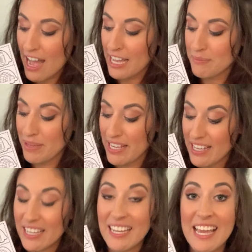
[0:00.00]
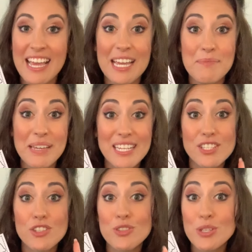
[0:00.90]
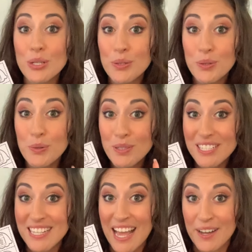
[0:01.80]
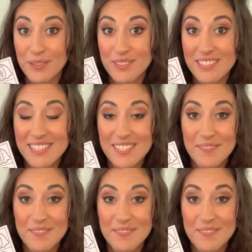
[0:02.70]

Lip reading: I make? It makes 2 sounds.